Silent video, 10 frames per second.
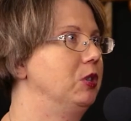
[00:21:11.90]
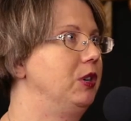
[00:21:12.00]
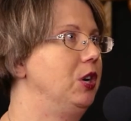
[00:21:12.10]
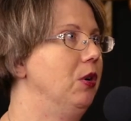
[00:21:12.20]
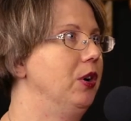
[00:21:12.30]

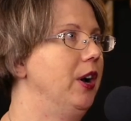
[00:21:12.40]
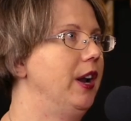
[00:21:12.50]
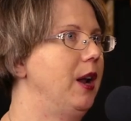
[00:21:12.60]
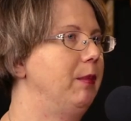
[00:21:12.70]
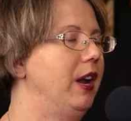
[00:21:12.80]
doing yoga,
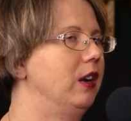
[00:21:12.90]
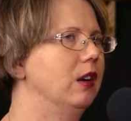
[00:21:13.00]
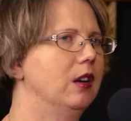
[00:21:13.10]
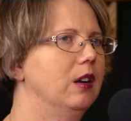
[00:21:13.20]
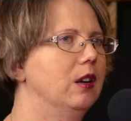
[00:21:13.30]
and I'm like,
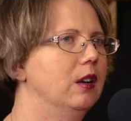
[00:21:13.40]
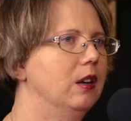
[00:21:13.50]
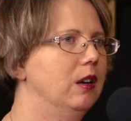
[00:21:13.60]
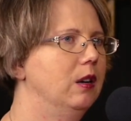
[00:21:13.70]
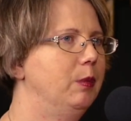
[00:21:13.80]

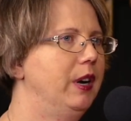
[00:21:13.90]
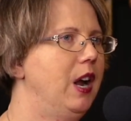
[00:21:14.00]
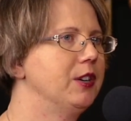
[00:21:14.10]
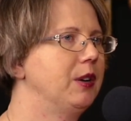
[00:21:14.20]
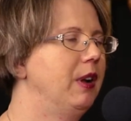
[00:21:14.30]
oh my
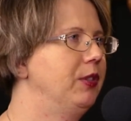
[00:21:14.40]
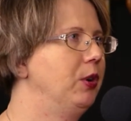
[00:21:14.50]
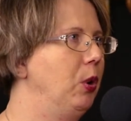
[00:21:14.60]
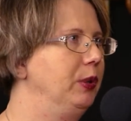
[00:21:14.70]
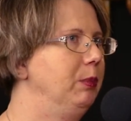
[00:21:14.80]
gosh, I'm not the
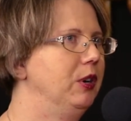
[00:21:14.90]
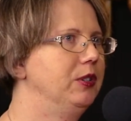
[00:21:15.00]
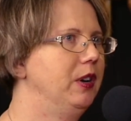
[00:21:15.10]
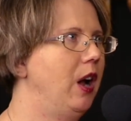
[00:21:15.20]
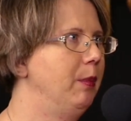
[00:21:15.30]
only
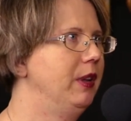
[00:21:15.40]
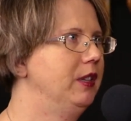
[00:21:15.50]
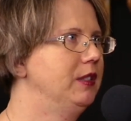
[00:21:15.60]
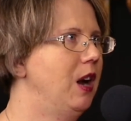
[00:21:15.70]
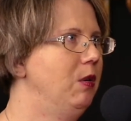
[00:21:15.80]
person up at
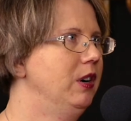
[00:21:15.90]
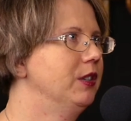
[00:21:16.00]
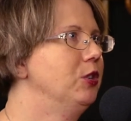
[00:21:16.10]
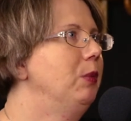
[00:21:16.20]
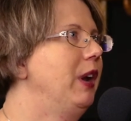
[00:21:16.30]
this hour.
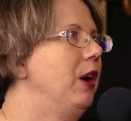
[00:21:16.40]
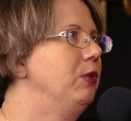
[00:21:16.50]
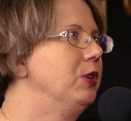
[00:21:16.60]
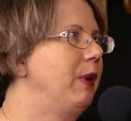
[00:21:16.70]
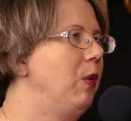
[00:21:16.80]
Because normally I
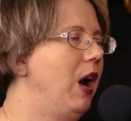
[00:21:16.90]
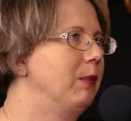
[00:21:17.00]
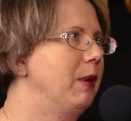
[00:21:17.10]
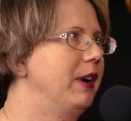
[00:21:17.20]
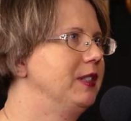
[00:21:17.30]
would do my walk
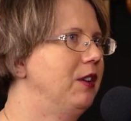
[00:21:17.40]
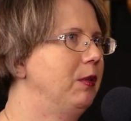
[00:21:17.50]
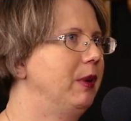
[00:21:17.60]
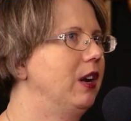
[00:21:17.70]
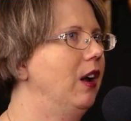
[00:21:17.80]
by myself.
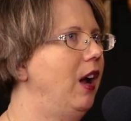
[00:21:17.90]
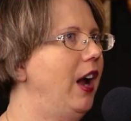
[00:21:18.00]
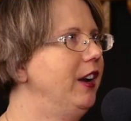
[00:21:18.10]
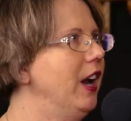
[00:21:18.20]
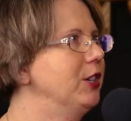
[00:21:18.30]
I'm like,
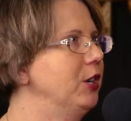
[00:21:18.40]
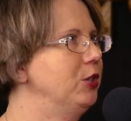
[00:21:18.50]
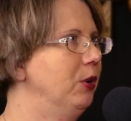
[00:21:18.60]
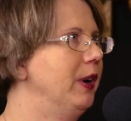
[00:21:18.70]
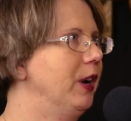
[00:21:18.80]
I could actually
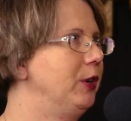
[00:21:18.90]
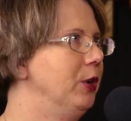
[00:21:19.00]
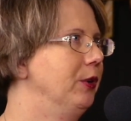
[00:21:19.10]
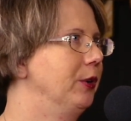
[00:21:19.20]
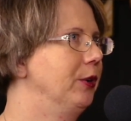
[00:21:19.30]
join a
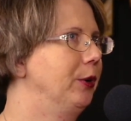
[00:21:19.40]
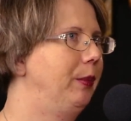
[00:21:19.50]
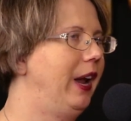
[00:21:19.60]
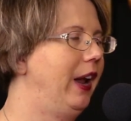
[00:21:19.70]
yoga group